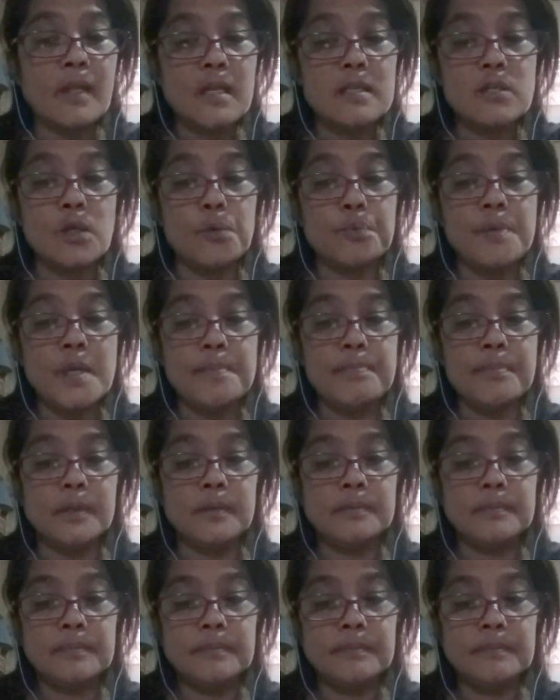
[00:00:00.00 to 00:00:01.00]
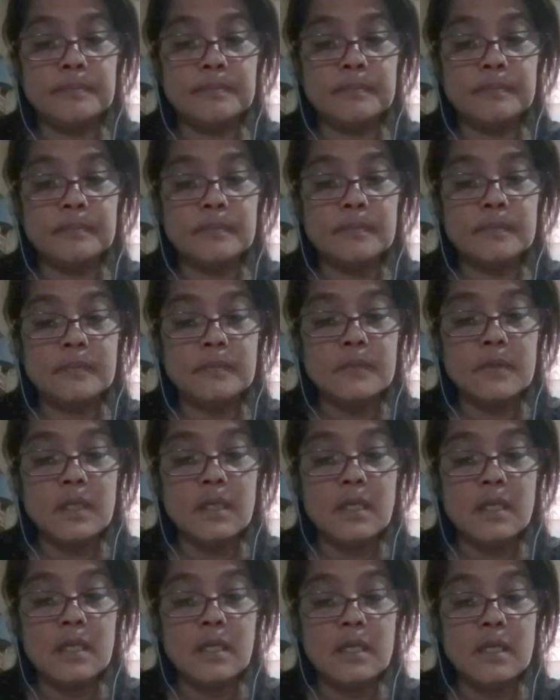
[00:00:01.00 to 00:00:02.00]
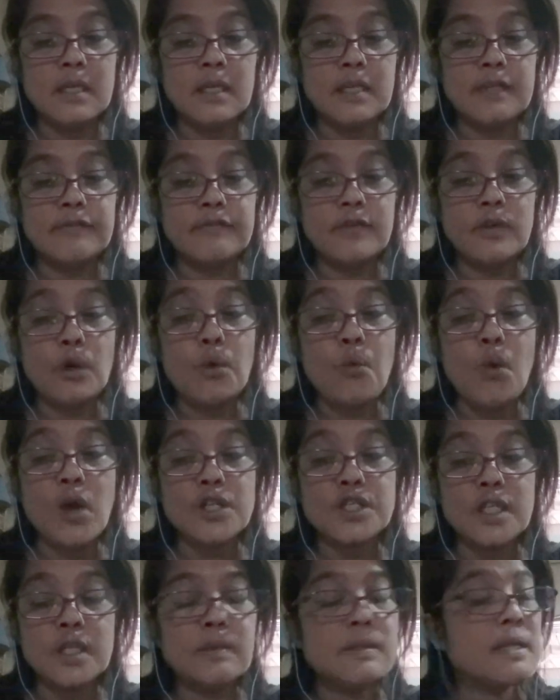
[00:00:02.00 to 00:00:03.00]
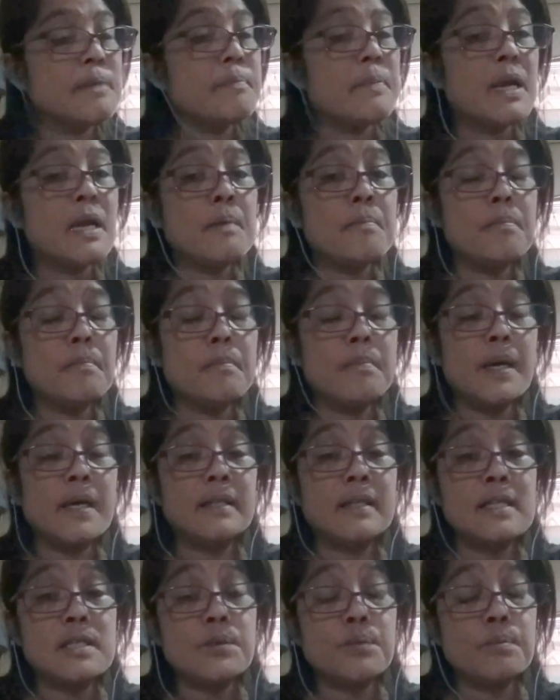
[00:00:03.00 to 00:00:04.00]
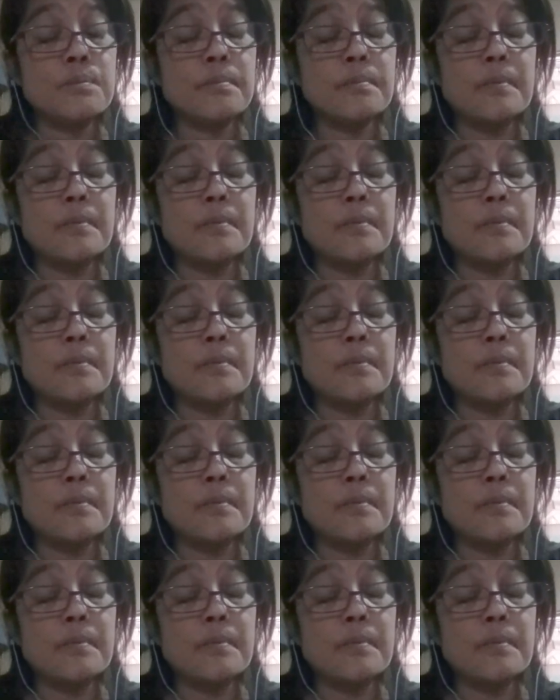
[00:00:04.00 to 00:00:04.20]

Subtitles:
So people, if you're watching them by this